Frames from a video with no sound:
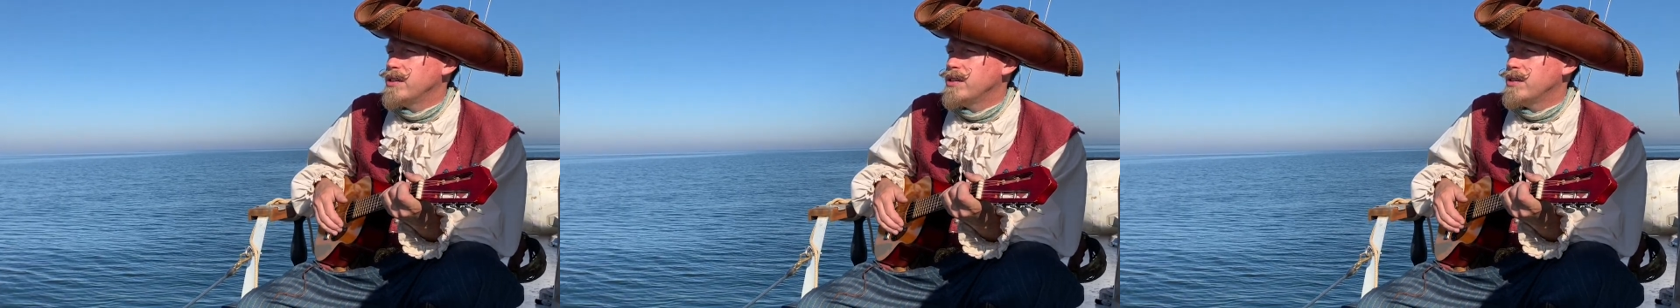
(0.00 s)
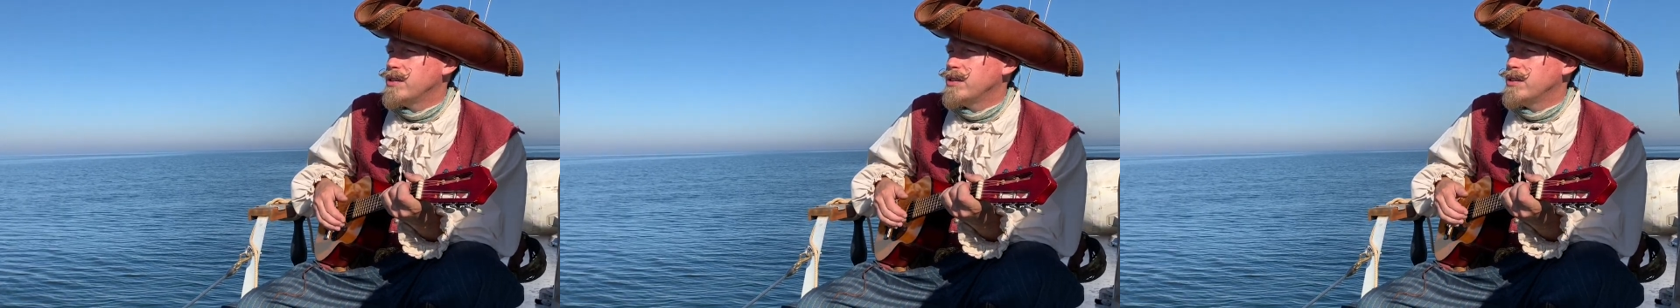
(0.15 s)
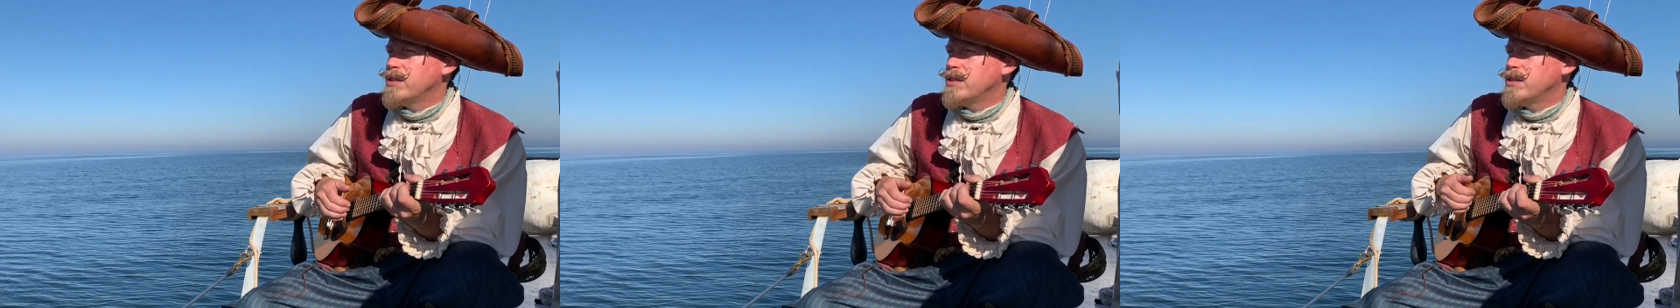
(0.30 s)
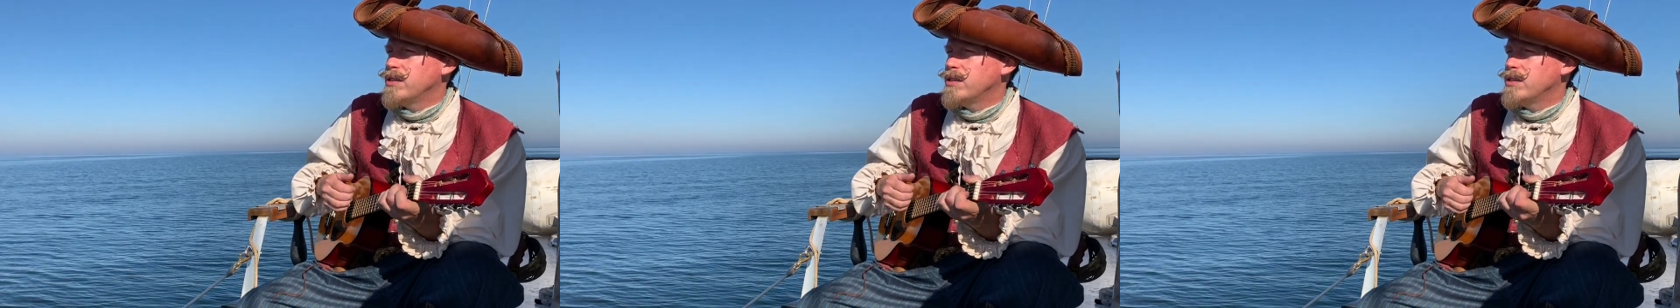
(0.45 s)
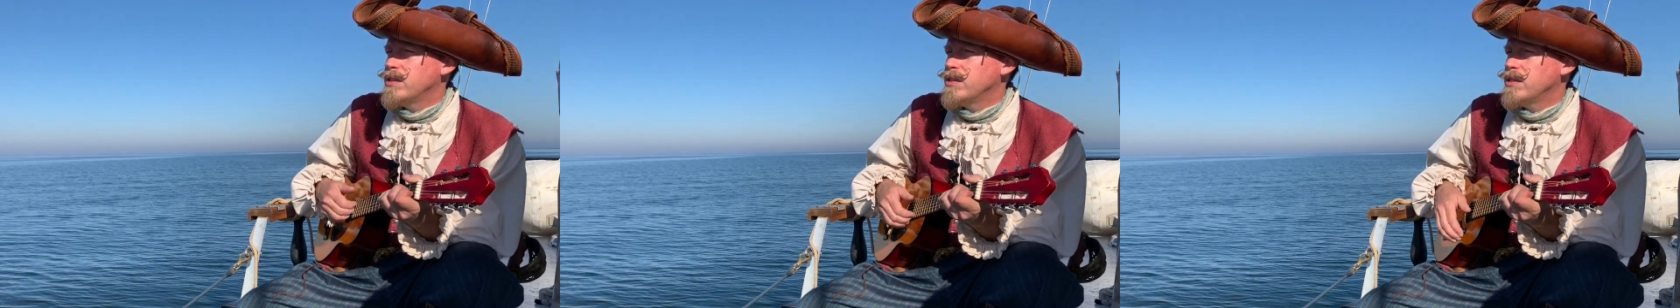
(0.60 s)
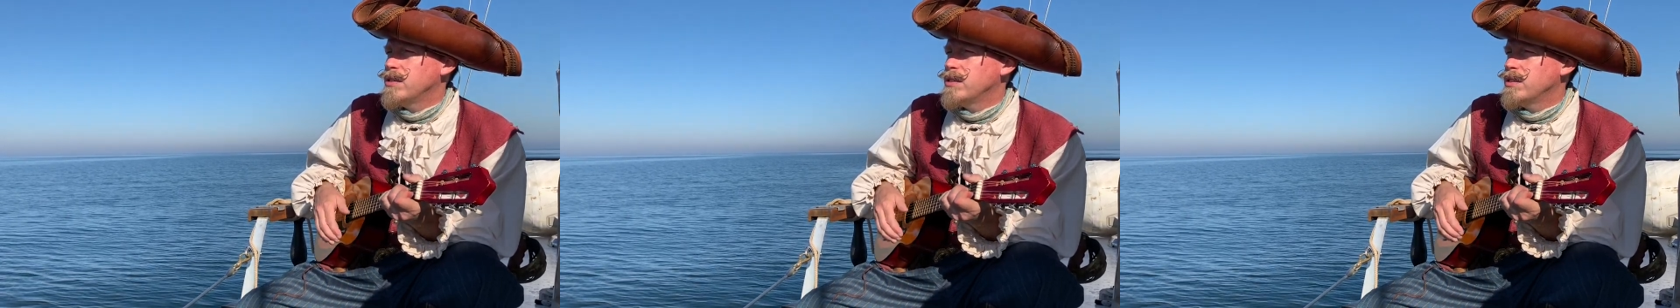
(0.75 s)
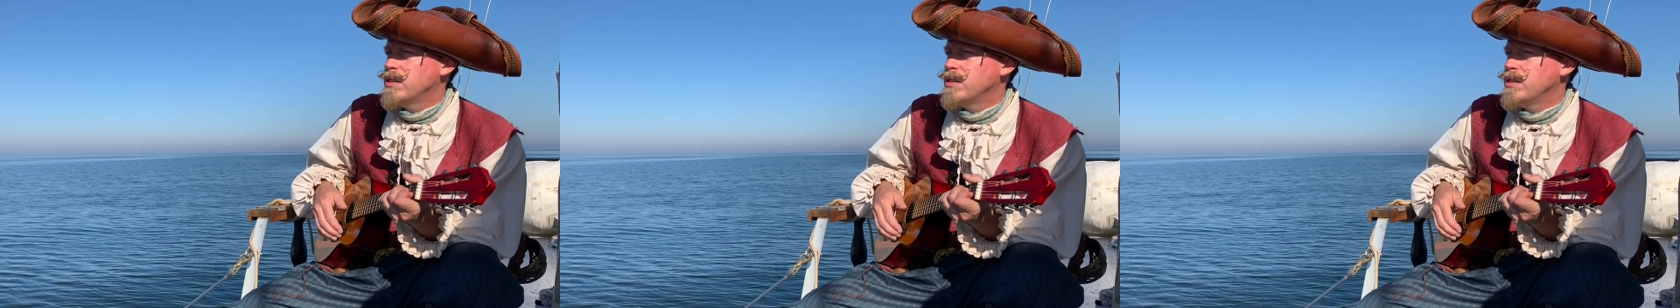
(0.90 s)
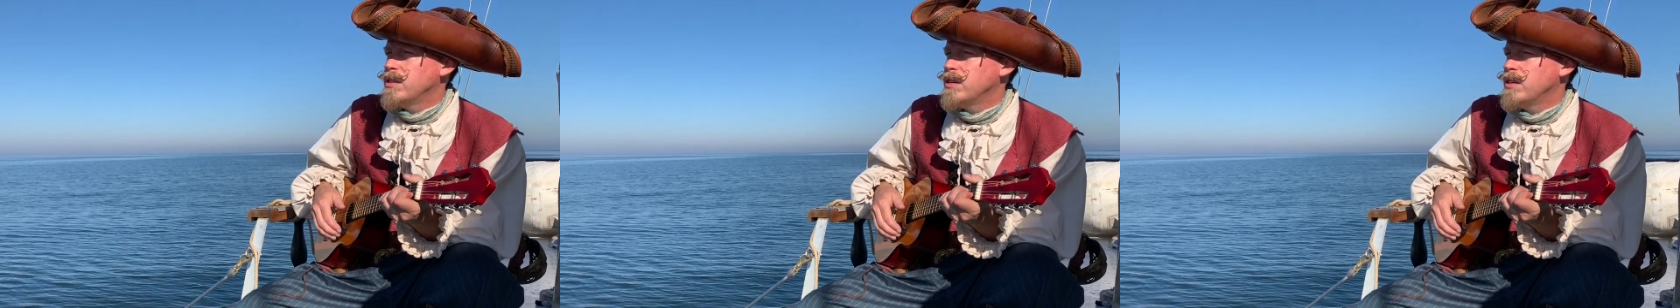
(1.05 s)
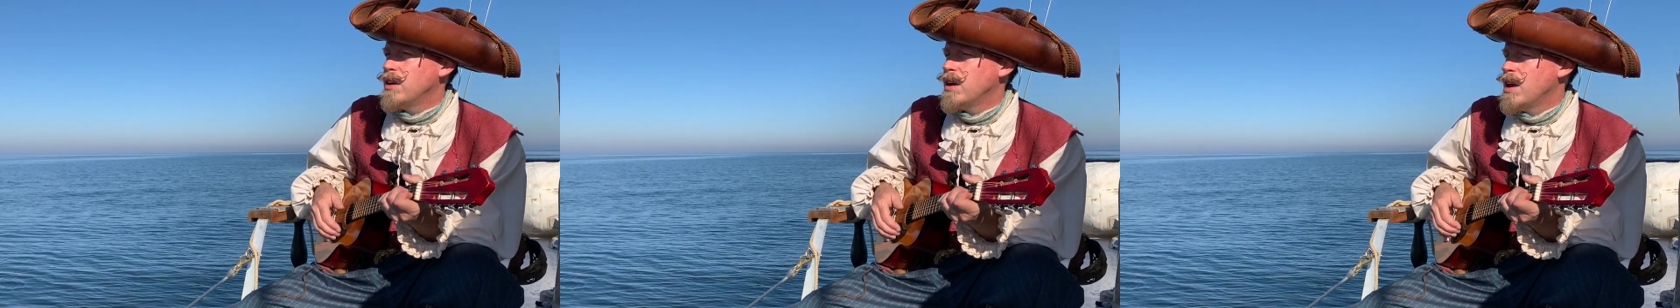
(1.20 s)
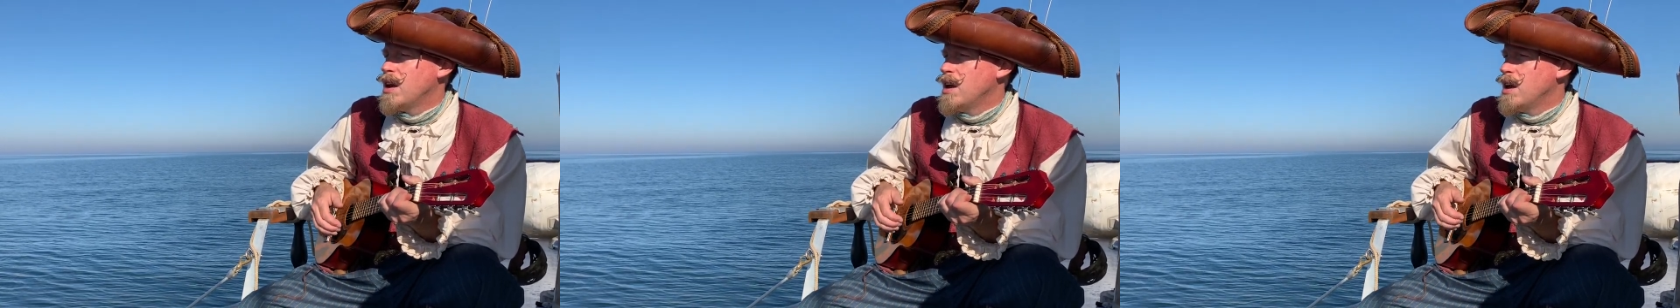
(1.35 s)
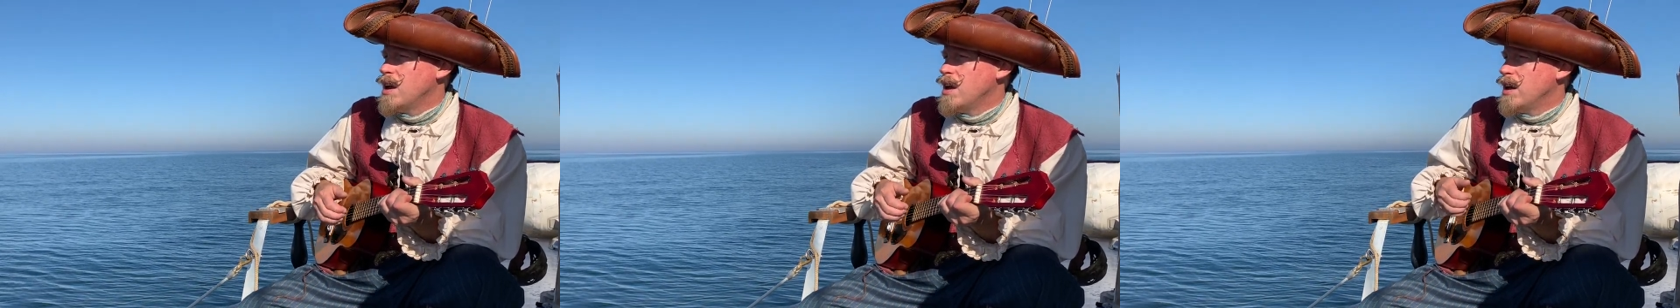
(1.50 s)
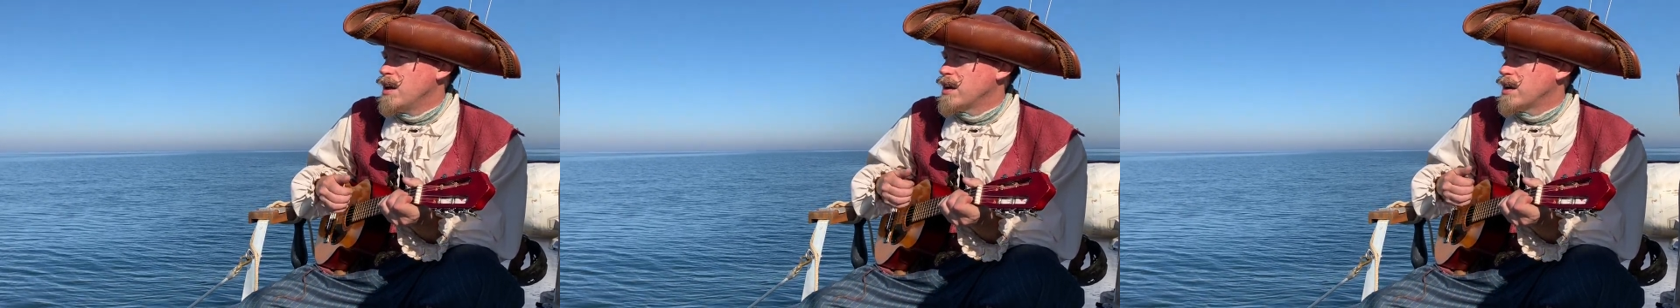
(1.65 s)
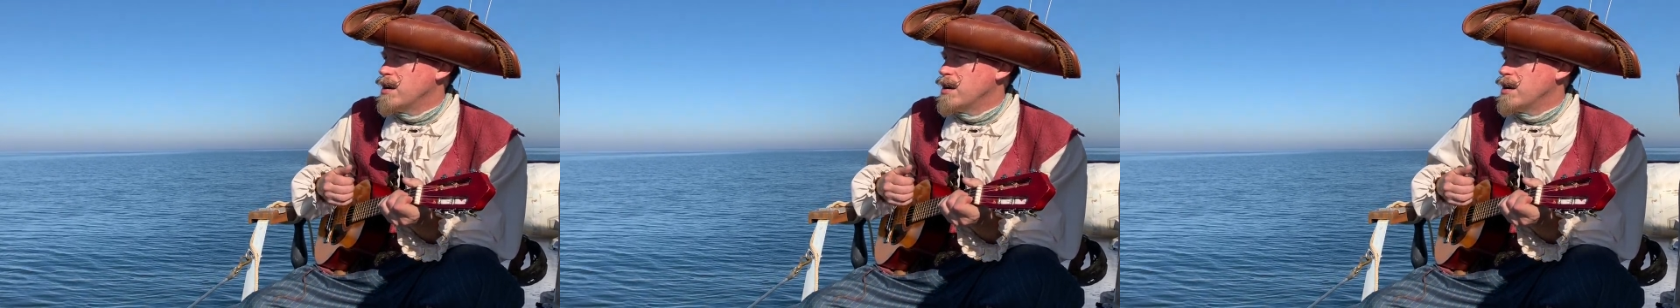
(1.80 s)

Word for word: the horn.